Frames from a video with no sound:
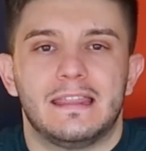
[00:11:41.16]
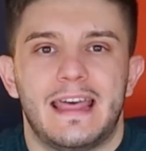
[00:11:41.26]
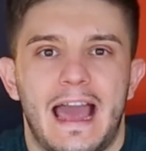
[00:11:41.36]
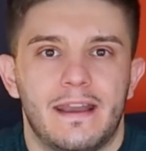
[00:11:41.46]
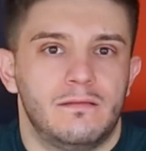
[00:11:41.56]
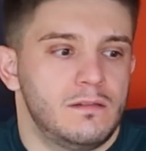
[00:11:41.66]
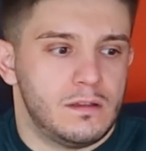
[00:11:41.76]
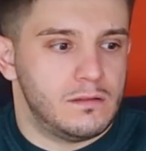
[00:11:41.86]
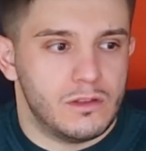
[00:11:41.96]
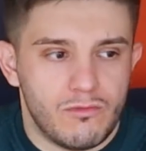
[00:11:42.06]
than
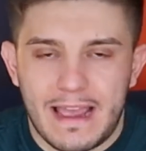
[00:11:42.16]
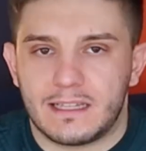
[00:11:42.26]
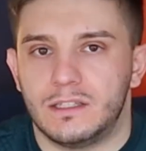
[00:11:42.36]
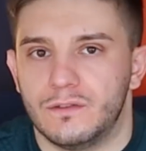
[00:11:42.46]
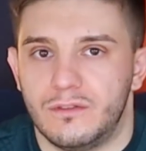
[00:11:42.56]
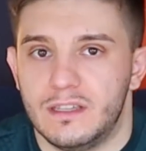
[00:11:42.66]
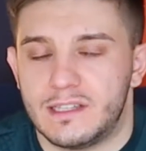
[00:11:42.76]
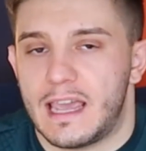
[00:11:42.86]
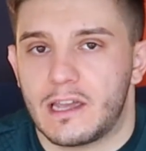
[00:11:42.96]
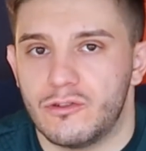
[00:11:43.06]
the rest of the
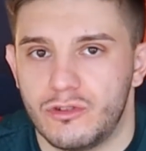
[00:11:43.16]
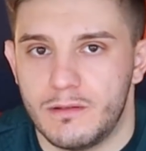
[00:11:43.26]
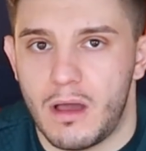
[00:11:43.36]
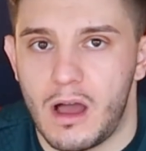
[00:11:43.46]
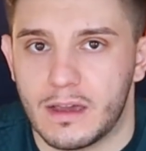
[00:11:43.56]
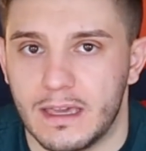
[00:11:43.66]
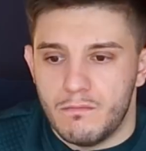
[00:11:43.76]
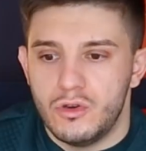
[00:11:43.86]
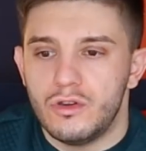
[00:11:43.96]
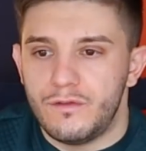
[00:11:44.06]
secondary market.
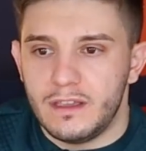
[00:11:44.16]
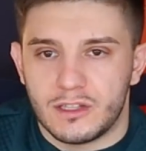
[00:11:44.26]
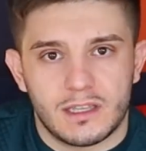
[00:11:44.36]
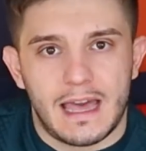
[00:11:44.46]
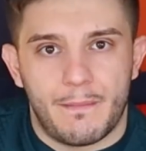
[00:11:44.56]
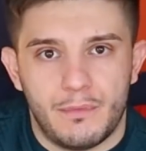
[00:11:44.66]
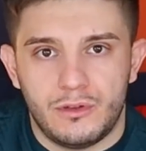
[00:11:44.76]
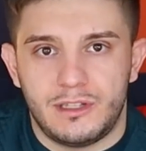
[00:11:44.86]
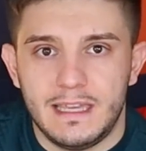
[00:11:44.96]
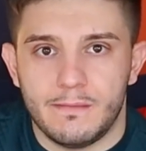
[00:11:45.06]
Moving to that
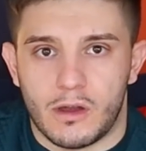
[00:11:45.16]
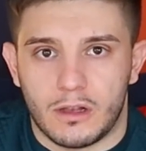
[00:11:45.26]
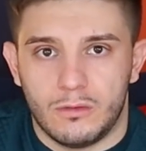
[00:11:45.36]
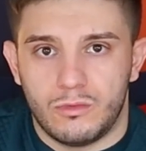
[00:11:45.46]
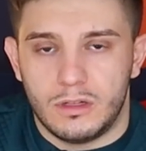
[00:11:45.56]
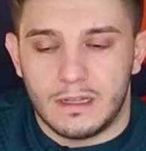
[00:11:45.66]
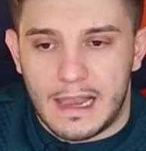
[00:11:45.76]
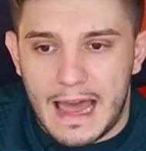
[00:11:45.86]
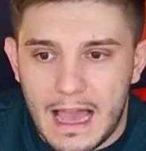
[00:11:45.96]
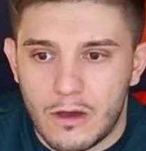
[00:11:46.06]
boutique model would
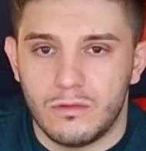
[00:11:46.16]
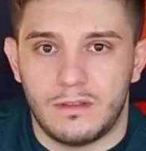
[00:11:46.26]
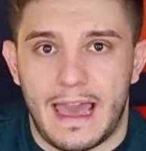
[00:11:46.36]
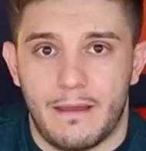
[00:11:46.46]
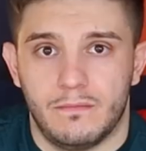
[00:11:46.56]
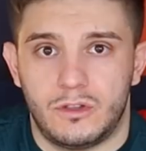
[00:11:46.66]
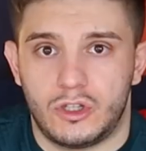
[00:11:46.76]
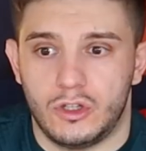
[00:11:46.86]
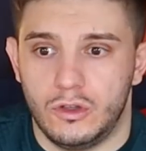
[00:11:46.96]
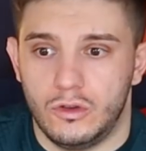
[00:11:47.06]
allow them
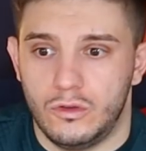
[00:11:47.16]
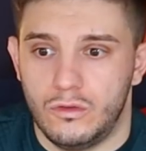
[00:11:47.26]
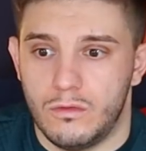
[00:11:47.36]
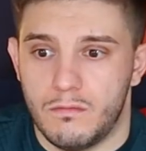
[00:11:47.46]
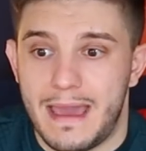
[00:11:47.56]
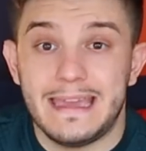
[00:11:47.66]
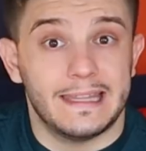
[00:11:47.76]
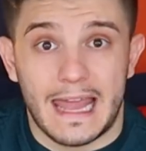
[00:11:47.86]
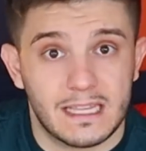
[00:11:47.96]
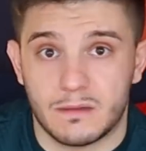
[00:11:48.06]
to make
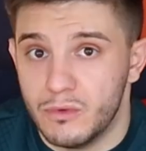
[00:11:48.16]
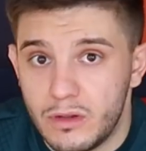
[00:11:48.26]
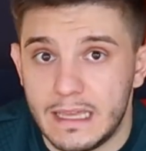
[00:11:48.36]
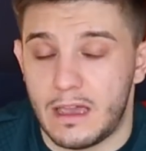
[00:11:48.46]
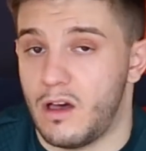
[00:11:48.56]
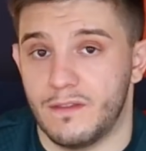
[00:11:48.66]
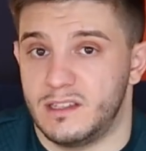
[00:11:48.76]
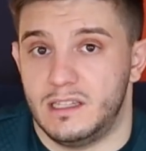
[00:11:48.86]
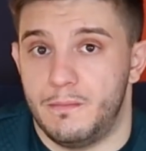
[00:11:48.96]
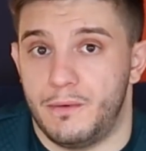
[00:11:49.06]
less money on the
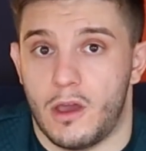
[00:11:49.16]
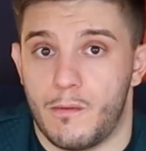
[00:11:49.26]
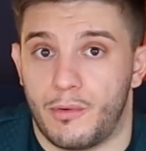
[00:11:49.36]
CPO